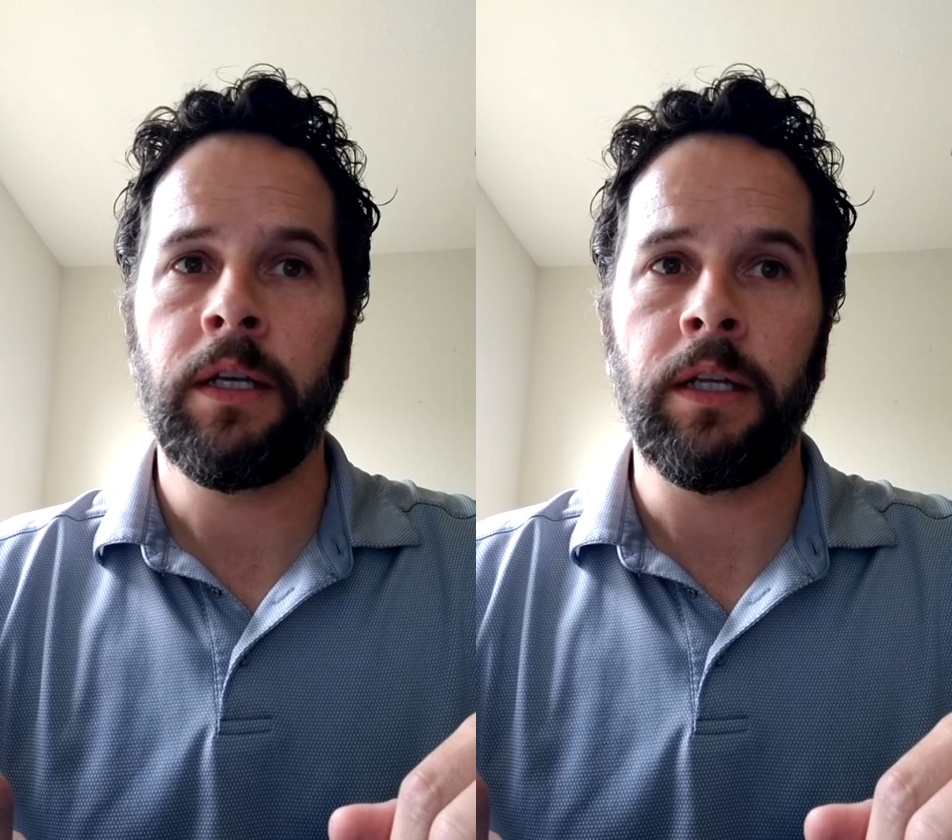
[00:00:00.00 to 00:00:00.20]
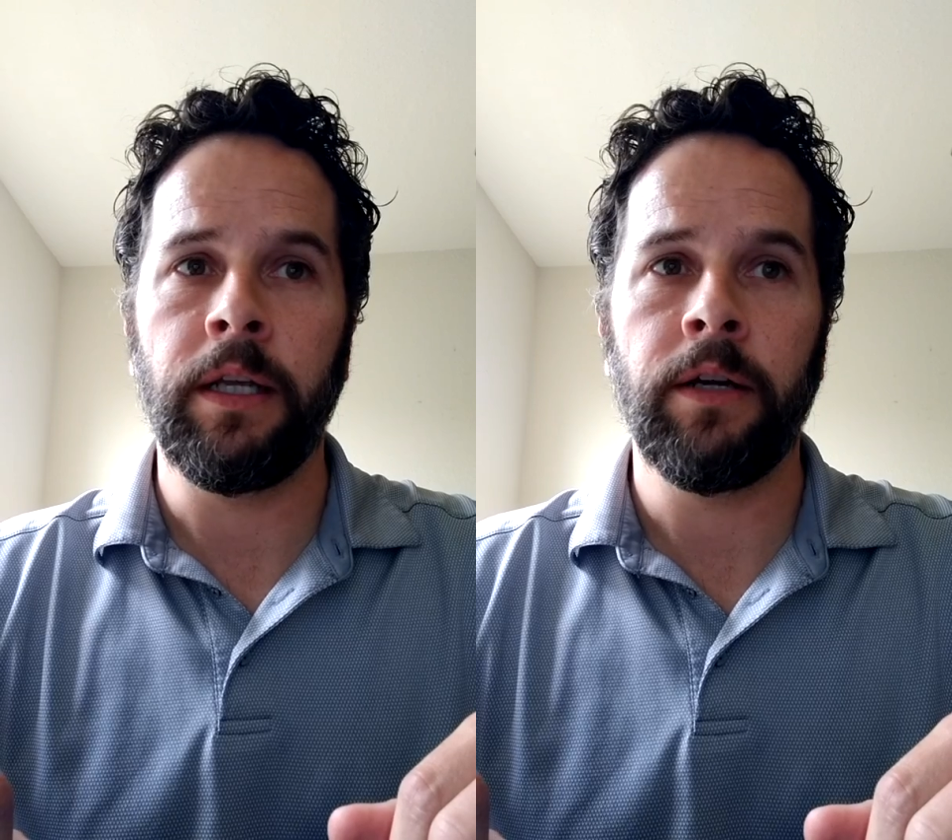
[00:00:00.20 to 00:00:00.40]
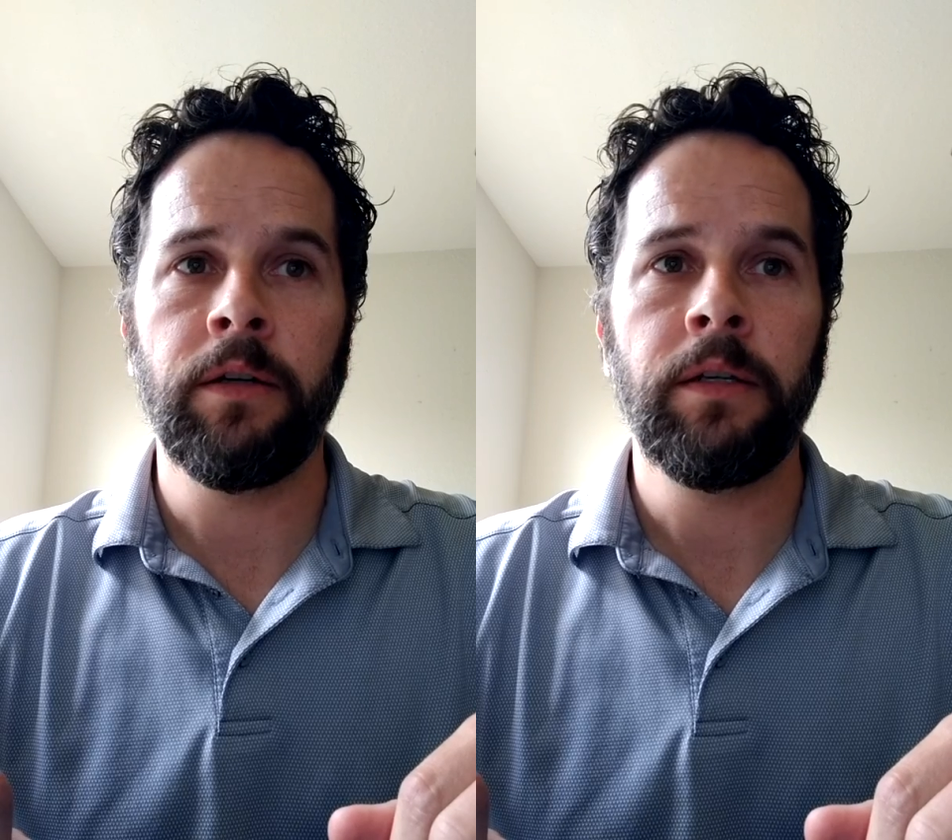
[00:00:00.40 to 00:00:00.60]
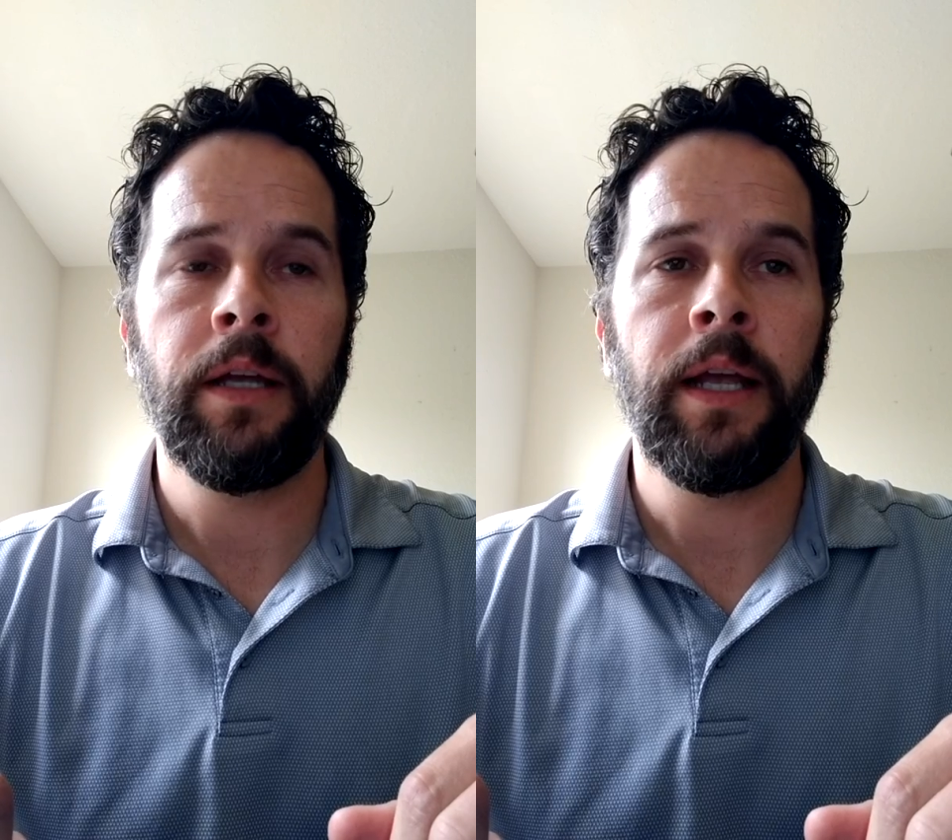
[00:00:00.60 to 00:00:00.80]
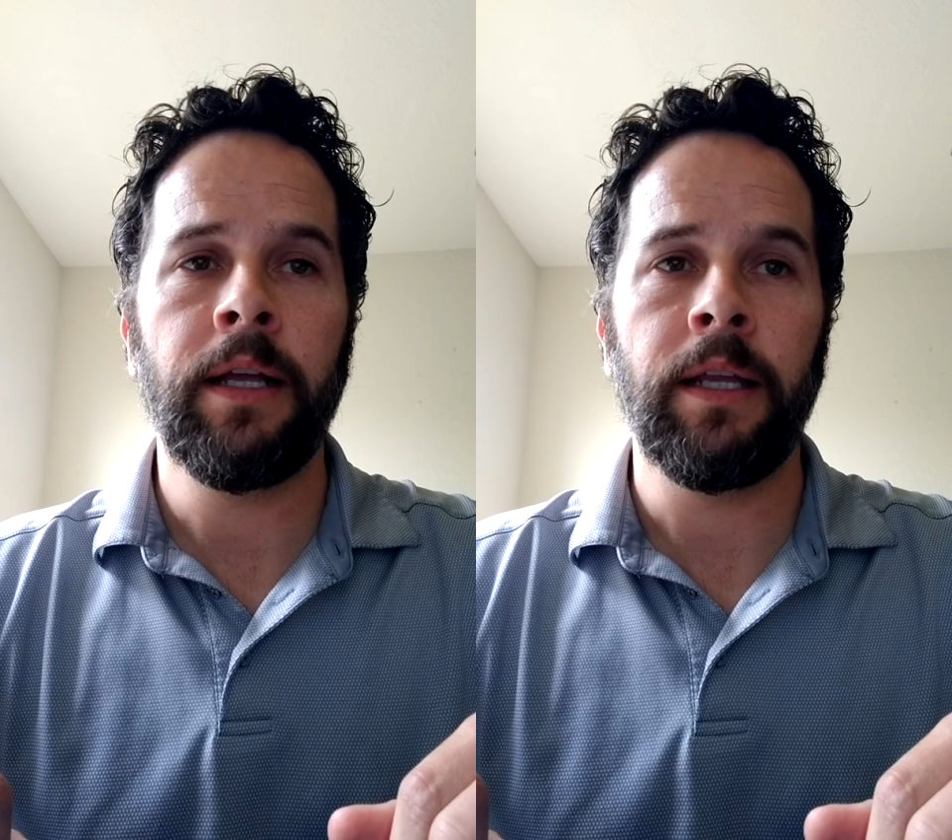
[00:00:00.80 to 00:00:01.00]
clear,
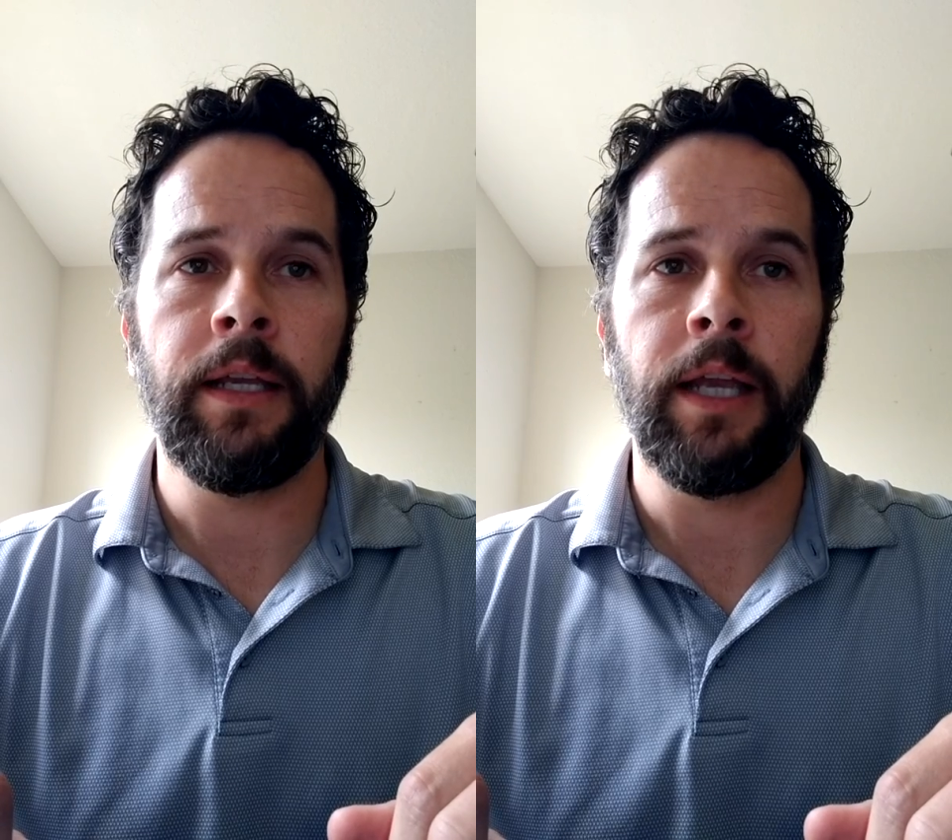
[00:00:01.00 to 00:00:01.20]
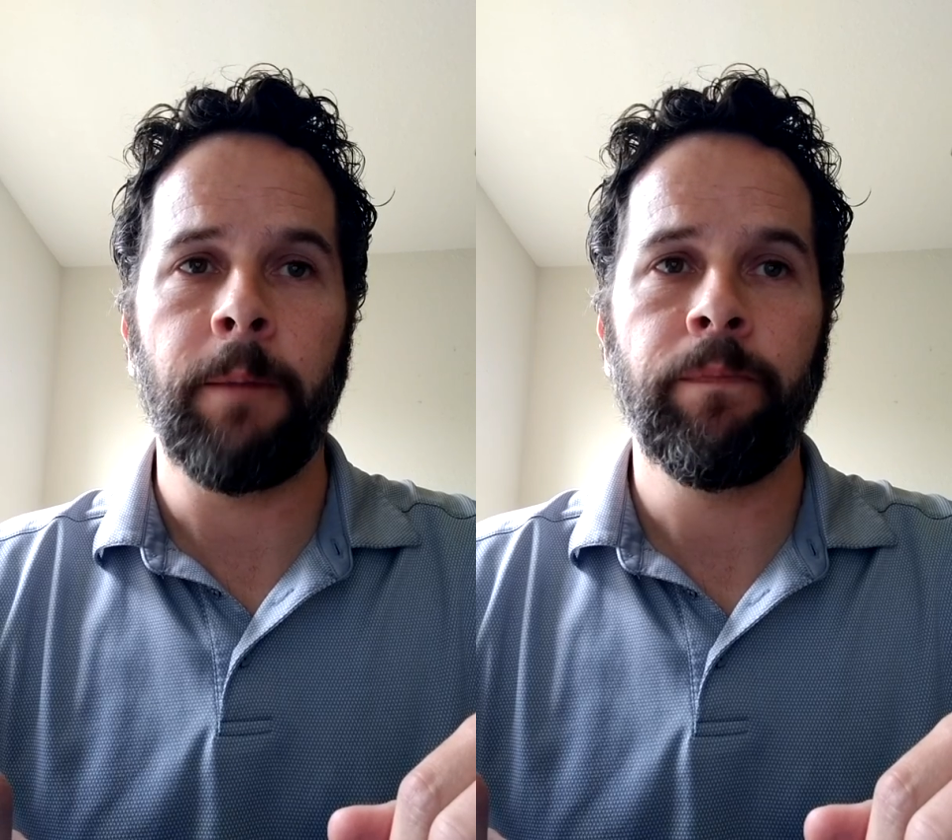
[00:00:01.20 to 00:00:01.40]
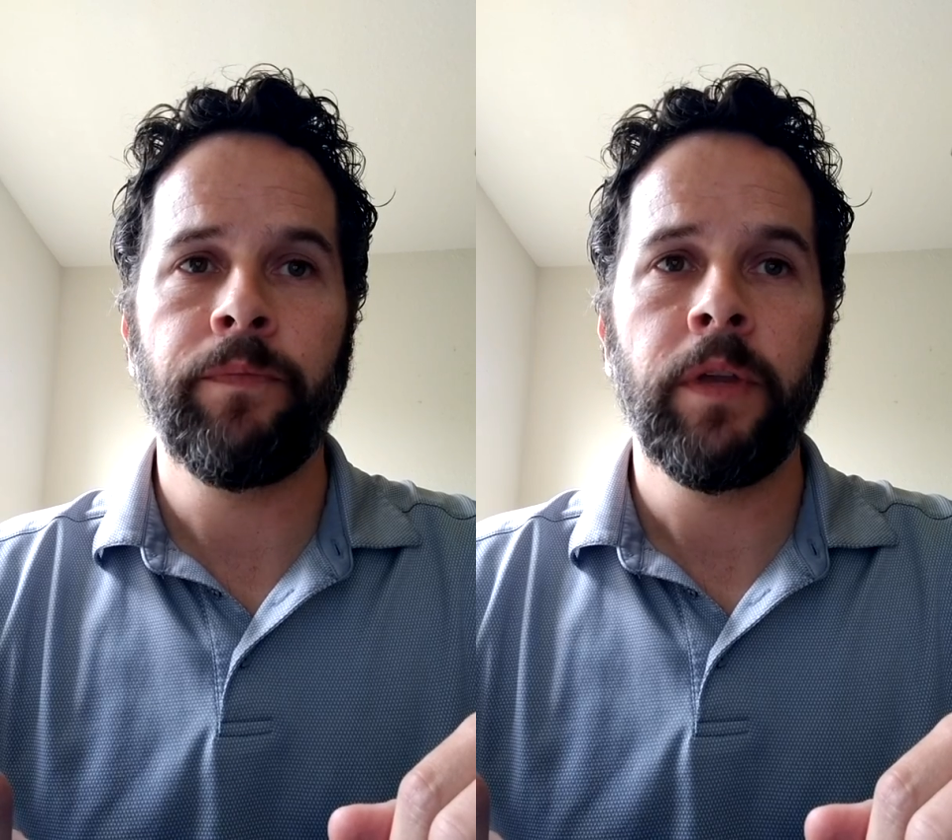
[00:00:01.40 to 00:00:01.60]
and clinging.